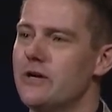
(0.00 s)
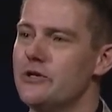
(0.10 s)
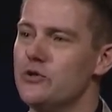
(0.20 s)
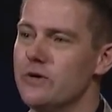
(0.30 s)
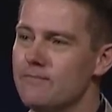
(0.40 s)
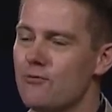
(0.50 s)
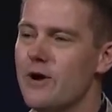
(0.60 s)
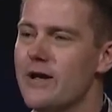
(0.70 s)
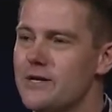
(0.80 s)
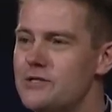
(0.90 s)
to
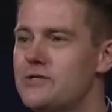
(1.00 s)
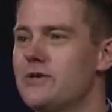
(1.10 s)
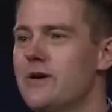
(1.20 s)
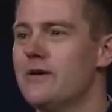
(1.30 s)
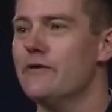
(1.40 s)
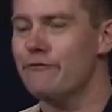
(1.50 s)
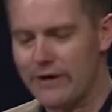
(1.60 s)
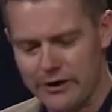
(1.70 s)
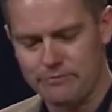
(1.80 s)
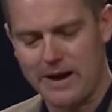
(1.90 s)
embrace the
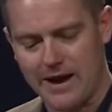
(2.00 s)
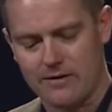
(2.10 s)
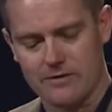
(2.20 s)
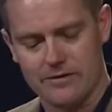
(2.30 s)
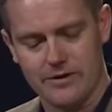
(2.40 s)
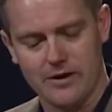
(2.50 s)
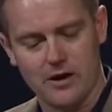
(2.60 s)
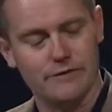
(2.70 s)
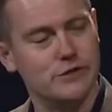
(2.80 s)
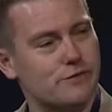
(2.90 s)
faith pattern
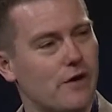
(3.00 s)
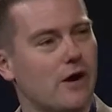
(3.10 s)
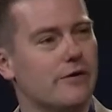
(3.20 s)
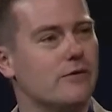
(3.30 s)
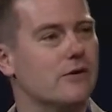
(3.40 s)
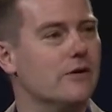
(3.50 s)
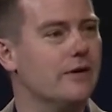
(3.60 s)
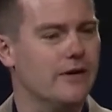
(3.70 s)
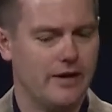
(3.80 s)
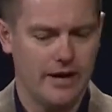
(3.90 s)
of his father
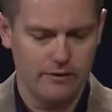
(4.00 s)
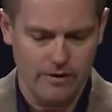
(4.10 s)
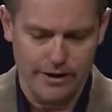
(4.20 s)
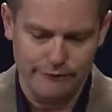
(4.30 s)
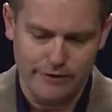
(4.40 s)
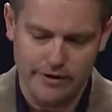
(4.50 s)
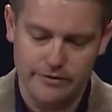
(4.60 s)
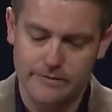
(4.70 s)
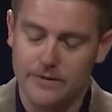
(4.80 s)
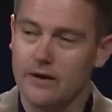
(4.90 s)
and grandfather.